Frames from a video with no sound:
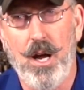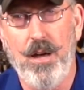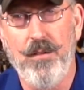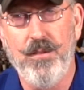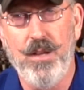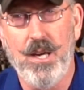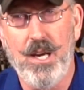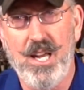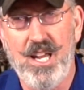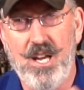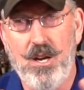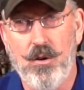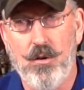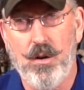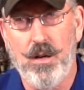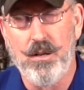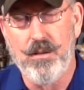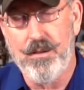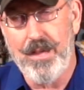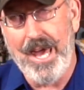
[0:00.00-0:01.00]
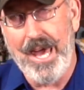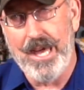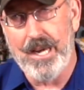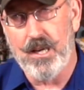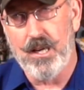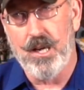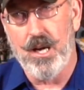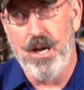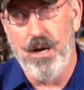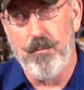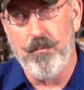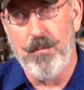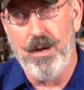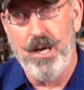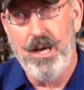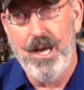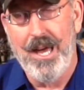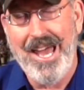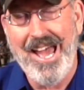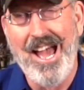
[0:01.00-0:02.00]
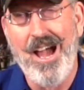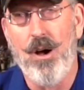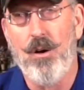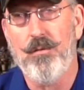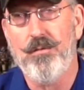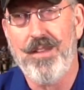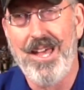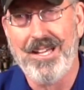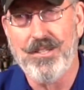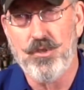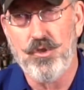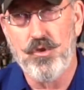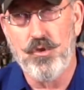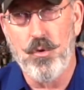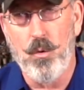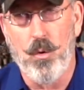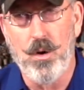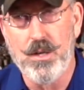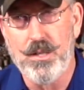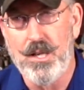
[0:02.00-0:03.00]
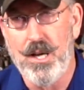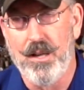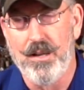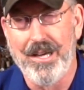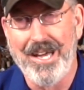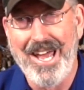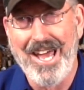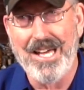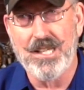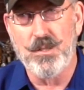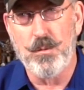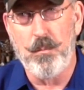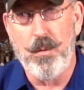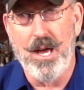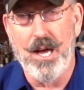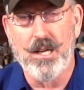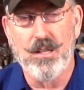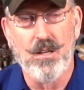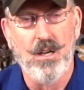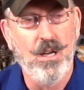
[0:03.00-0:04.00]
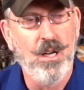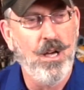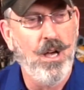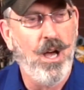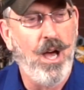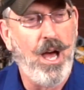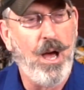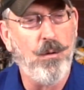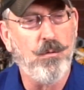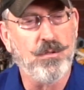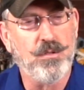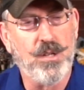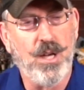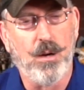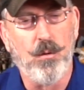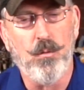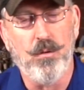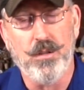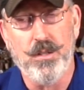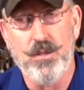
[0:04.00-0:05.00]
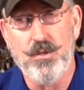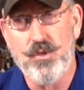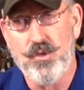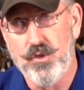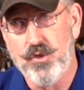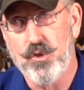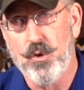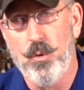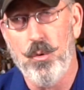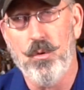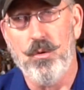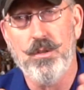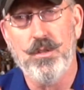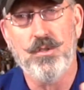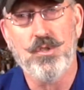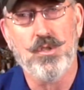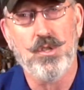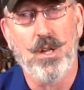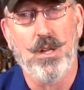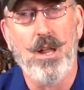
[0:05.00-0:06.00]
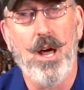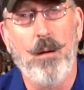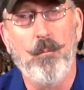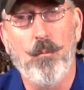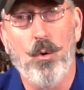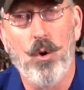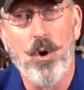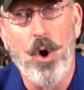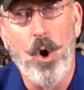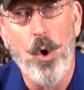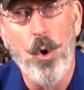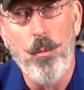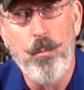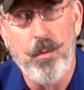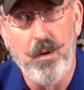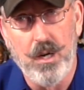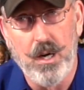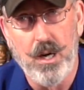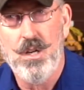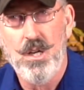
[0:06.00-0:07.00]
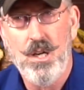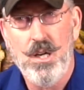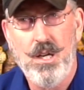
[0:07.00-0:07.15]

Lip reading: And then hearing that come out, that storytelling aspect, I was like, well, this is cool. This is a lot more open.